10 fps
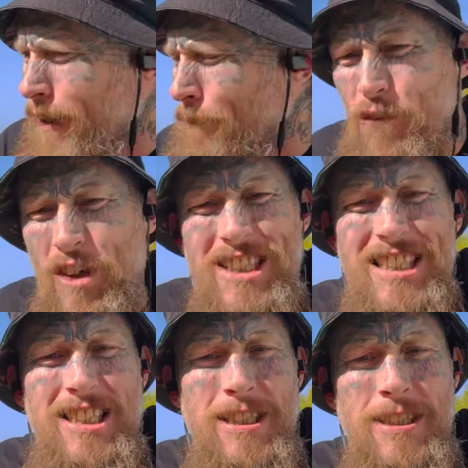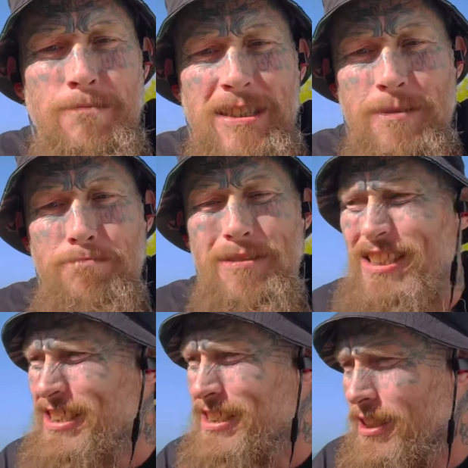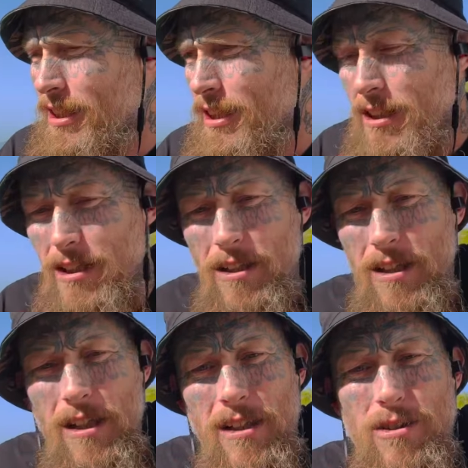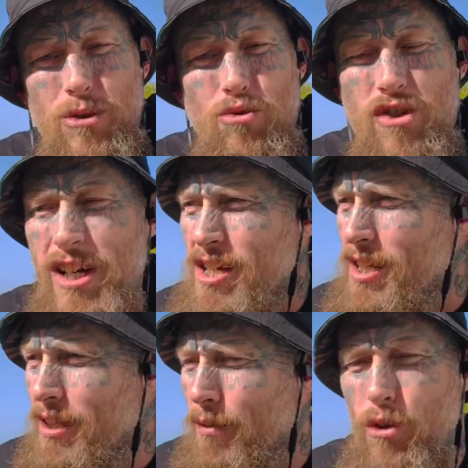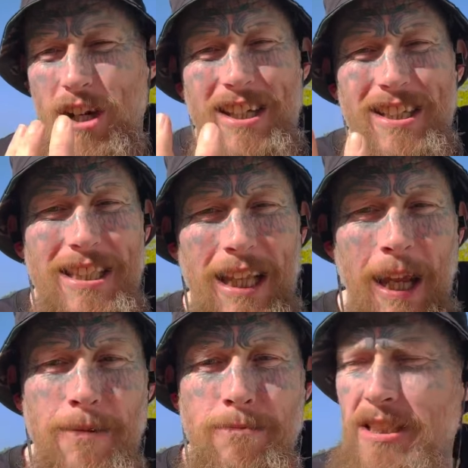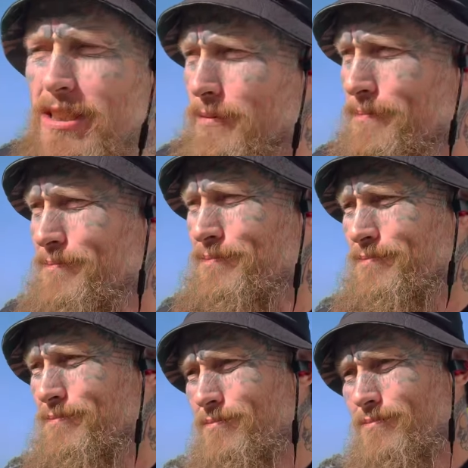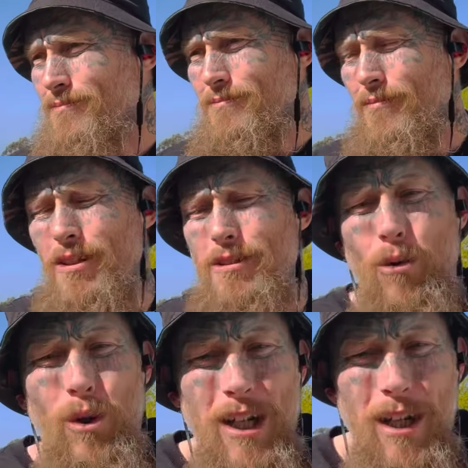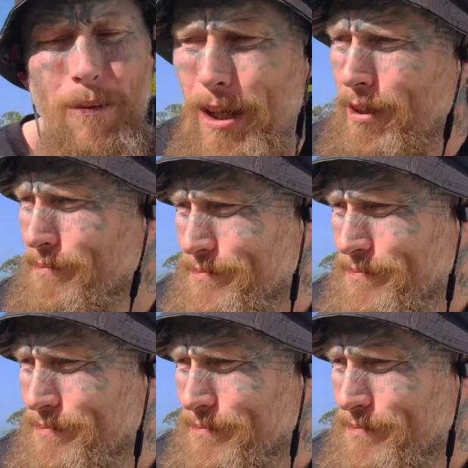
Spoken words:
I fix it, how can I make it better? So it was ready just to come out. So when it come out.